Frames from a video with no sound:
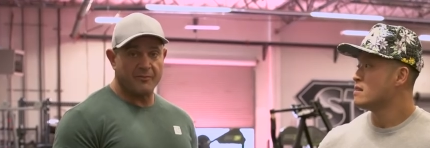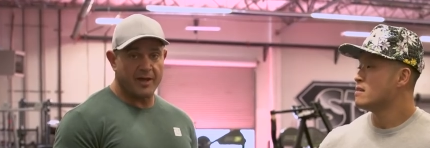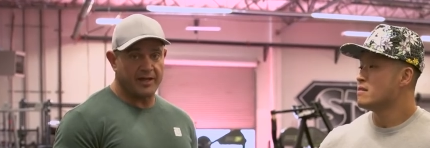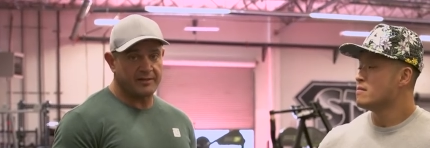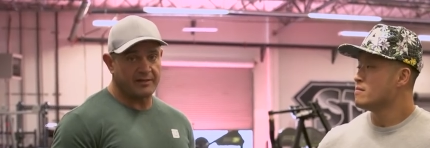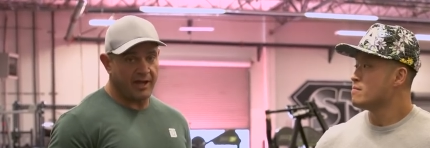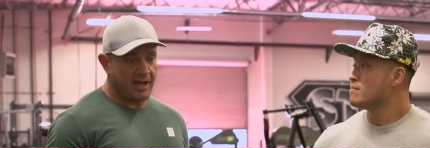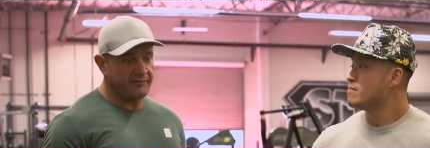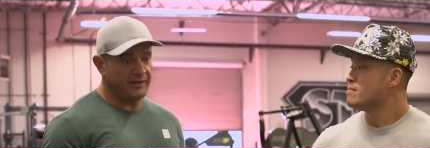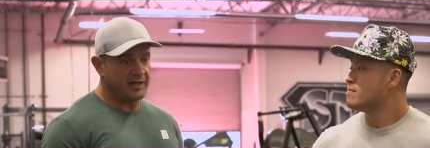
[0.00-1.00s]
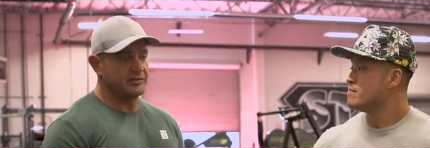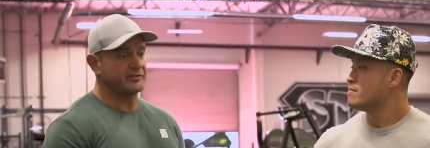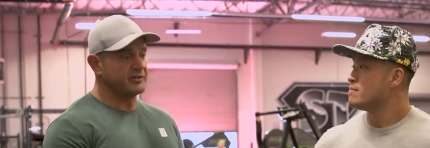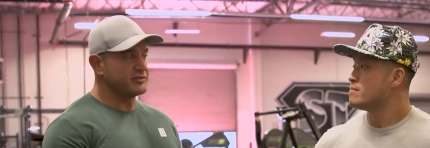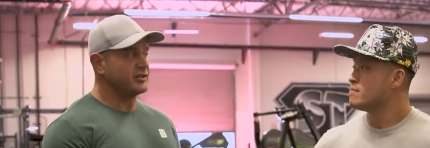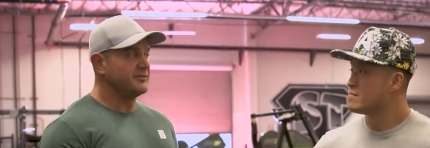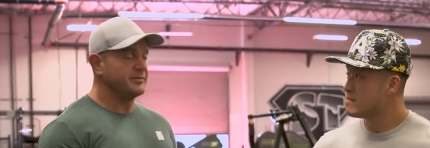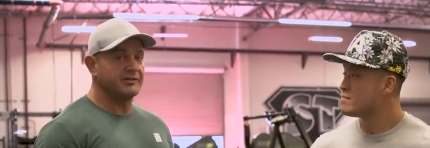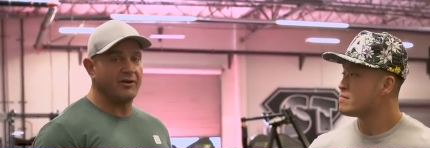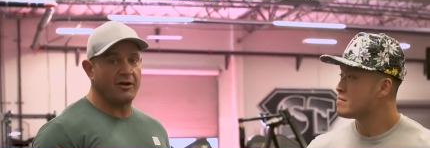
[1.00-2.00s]
Speaker 1: of mine to have not just a gym,
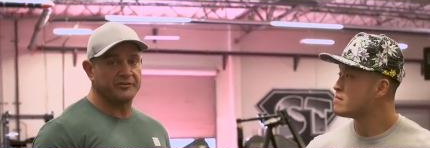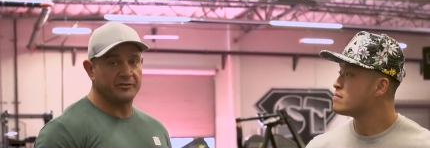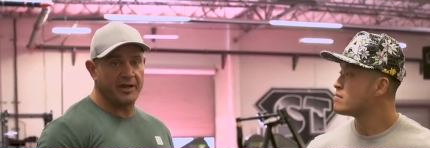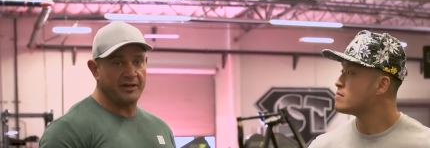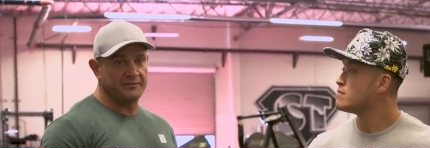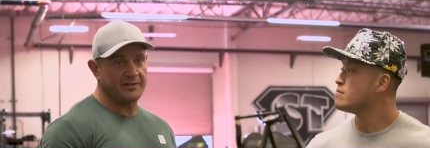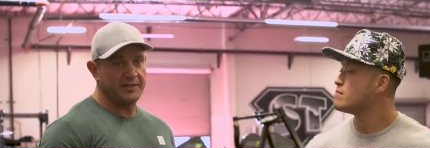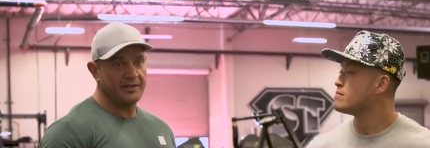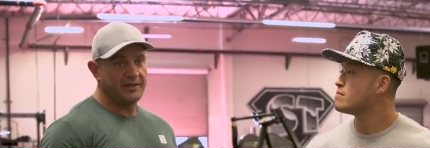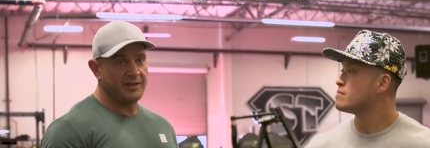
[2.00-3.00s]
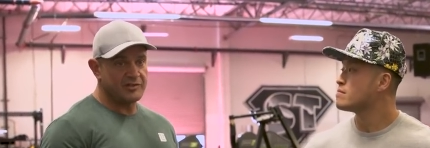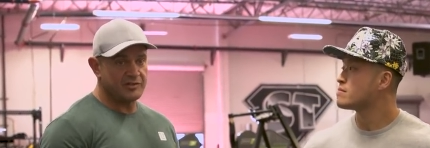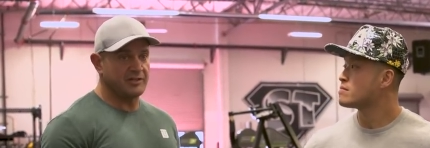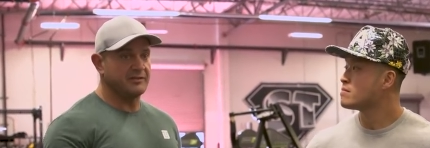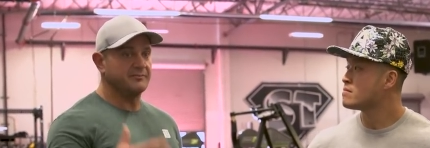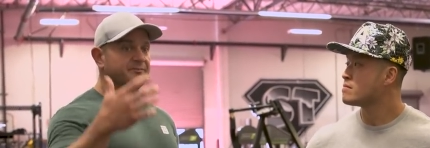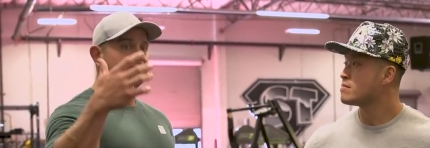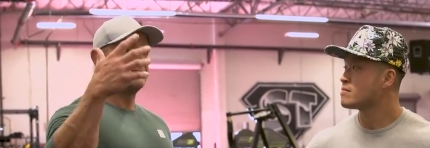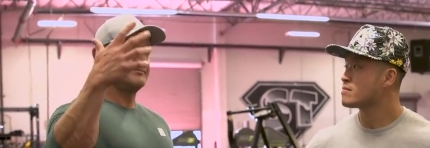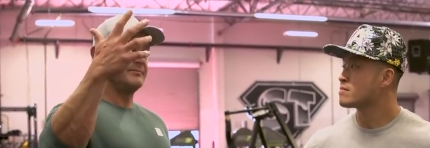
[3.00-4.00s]
but to also have a gym
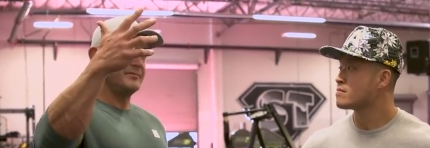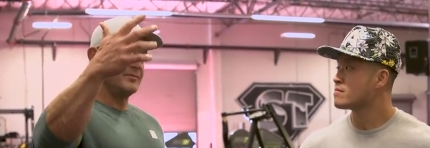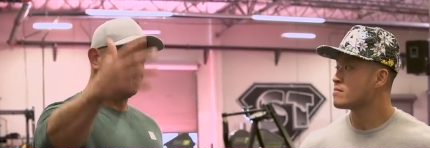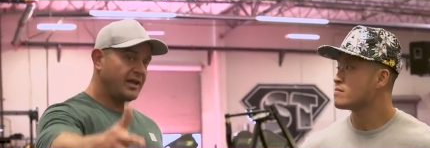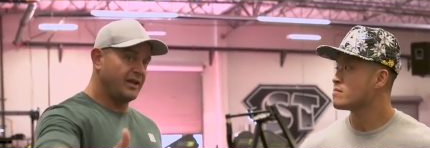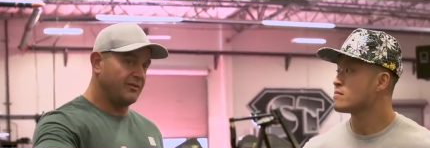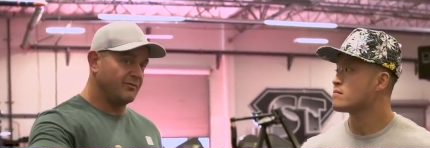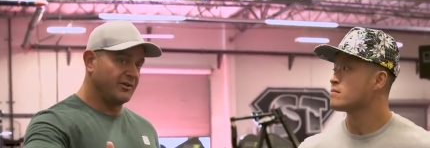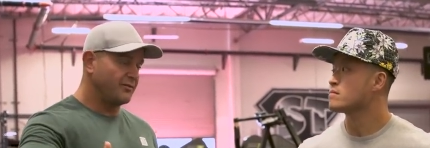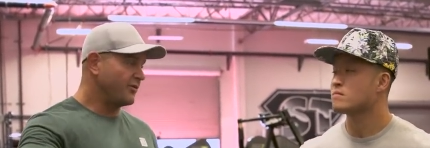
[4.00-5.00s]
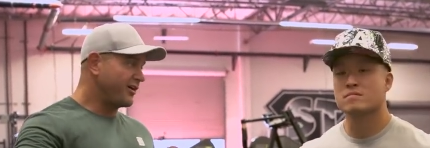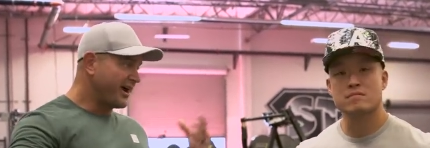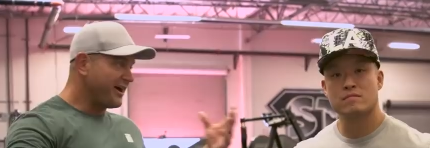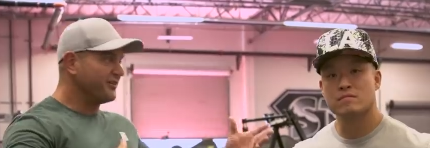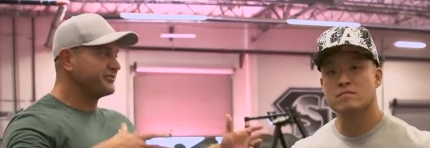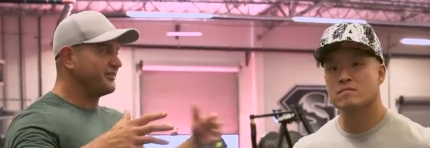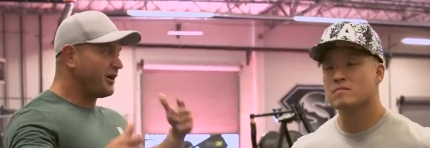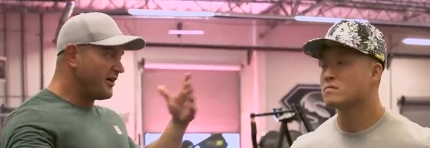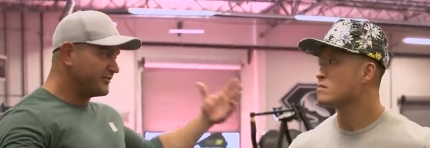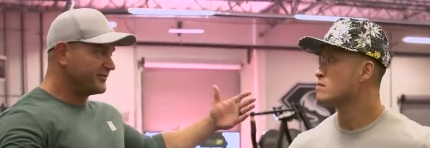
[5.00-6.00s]
and with a warehouse and
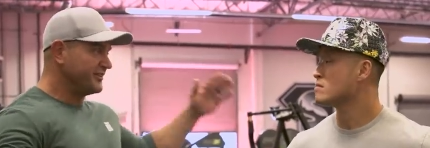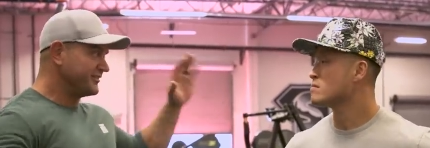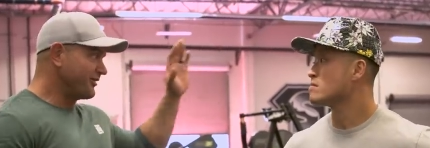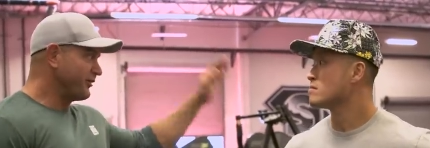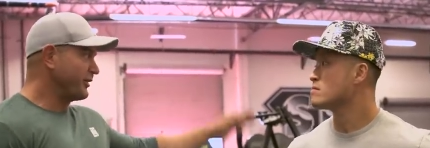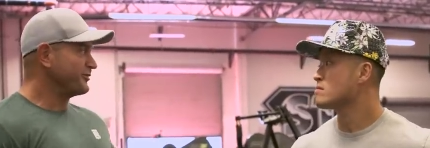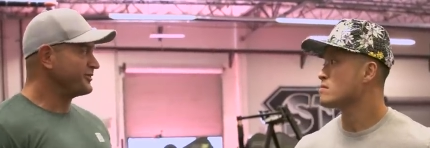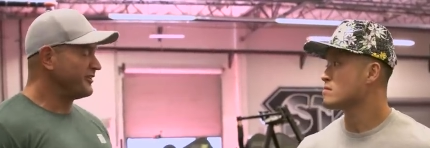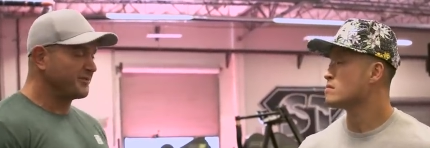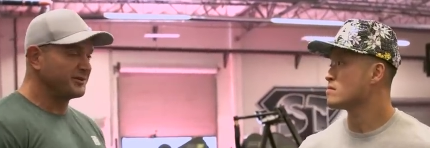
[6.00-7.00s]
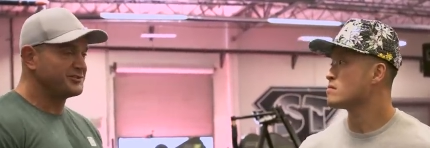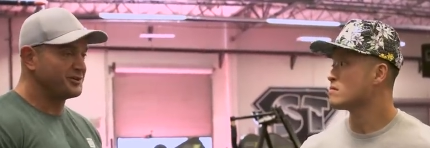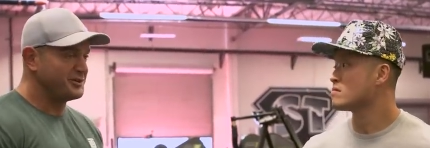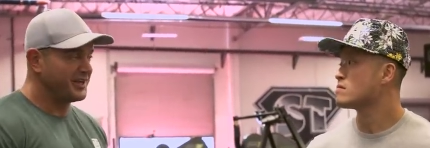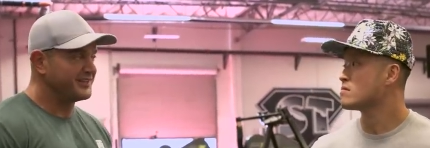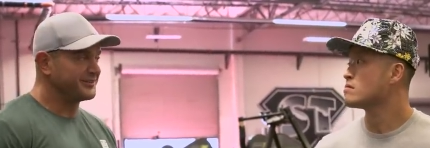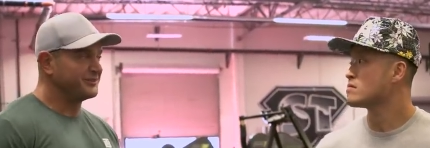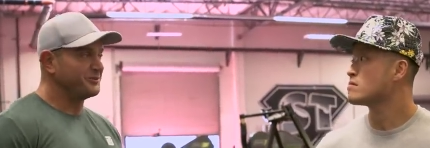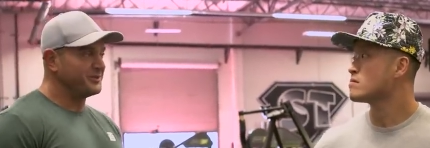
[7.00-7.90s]
offices and all the other stuff I'm going to show you guys in a little